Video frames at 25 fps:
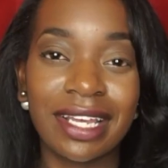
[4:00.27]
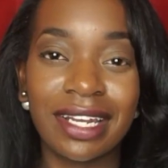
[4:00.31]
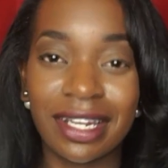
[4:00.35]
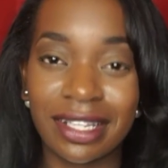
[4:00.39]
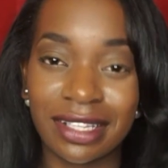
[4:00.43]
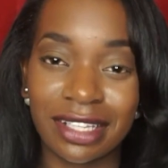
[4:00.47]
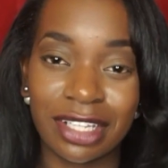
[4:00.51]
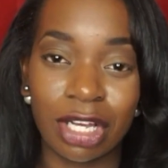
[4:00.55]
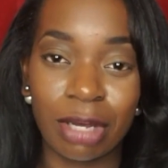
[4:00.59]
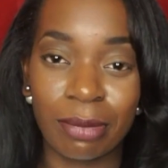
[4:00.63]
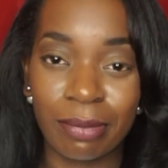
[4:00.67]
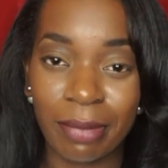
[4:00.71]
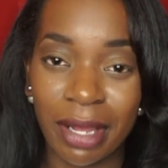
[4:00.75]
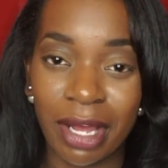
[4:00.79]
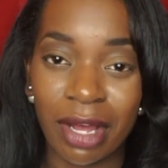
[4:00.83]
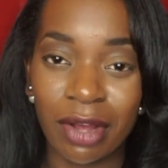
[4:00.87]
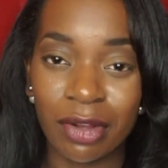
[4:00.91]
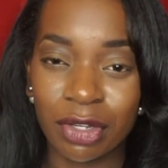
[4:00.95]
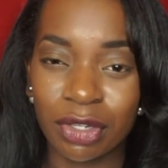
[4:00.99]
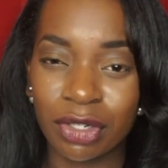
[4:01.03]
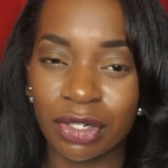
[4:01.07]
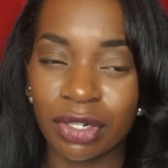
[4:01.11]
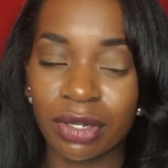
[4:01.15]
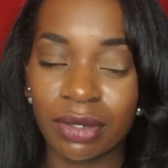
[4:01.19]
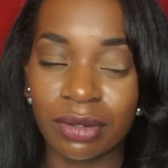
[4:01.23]
anything
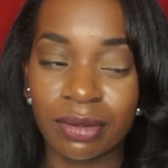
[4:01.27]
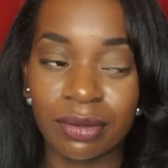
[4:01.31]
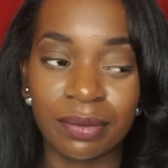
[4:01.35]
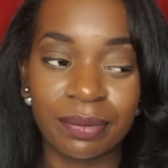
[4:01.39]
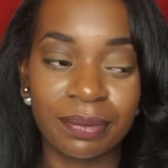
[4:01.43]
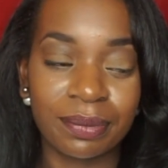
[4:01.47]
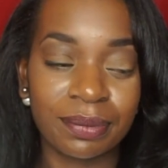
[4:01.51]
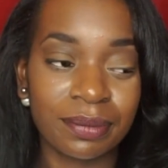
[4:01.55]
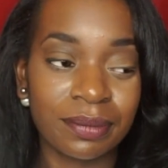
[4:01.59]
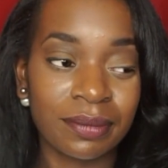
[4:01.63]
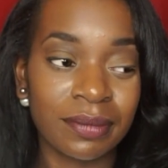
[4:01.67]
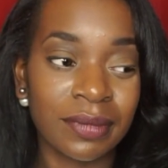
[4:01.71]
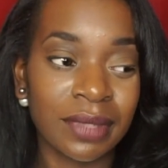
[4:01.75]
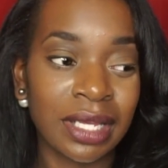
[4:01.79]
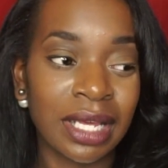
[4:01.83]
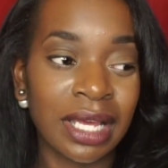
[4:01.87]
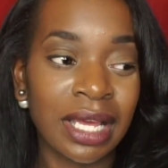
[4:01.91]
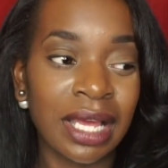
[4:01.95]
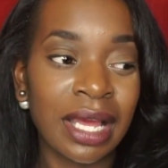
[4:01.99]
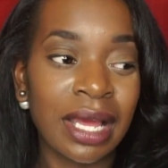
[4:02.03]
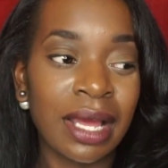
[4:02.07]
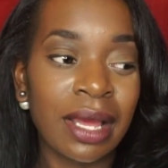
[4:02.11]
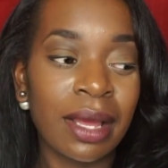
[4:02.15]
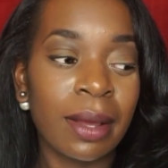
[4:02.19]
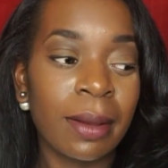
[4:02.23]
about, you know.
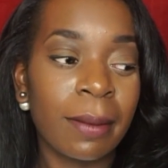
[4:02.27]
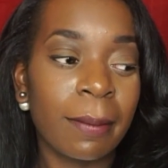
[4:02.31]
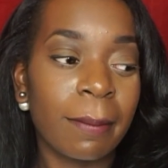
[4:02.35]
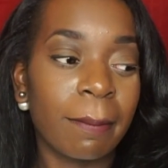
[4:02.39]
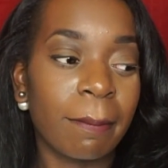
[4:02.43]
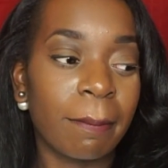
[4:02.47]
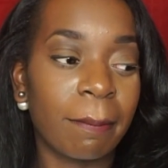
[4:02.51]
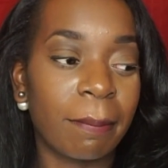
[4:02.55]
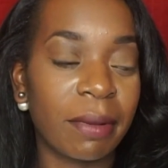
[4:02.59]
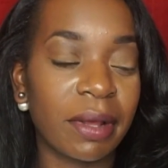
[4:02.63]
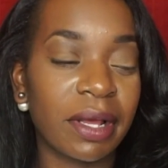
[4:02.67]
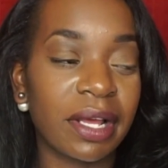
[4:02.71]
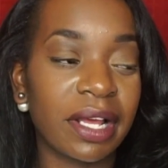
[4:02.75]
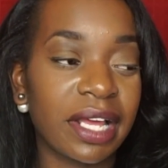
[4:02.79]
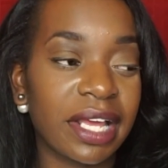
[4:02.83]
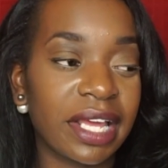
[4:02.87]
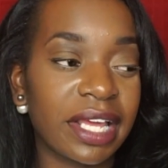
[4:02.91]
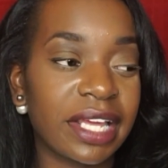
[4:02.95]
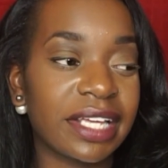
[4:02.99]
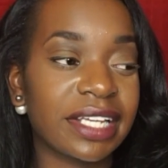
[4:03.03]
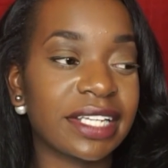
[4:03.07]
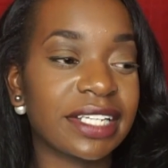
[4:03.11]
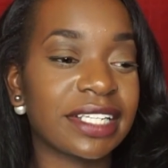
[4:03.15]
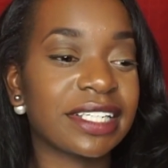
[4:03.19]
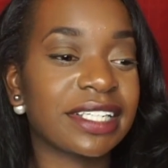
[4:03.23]
But